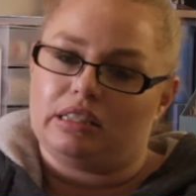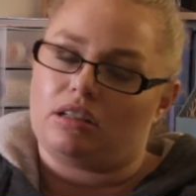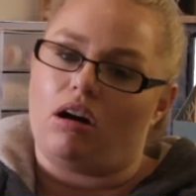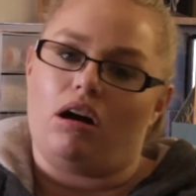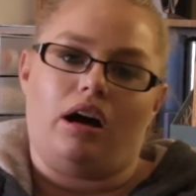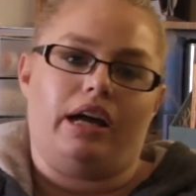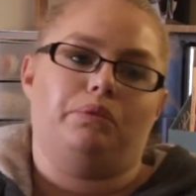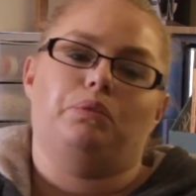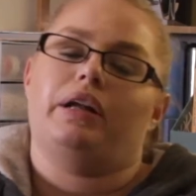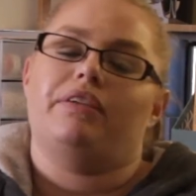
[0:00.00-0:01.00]
sky,
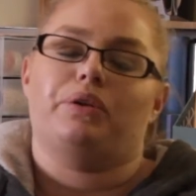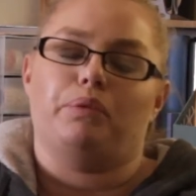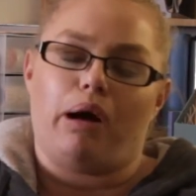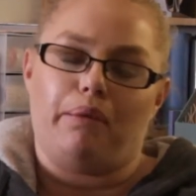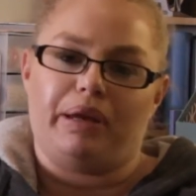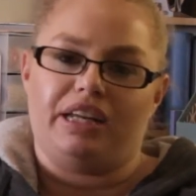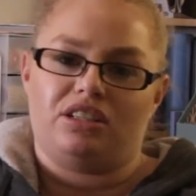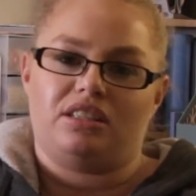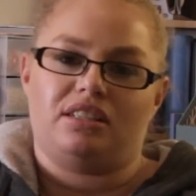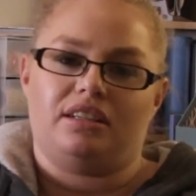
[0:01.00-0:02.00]
whatever it might be,
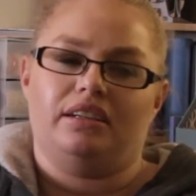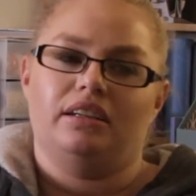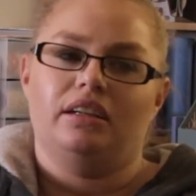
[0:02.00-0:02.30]
just to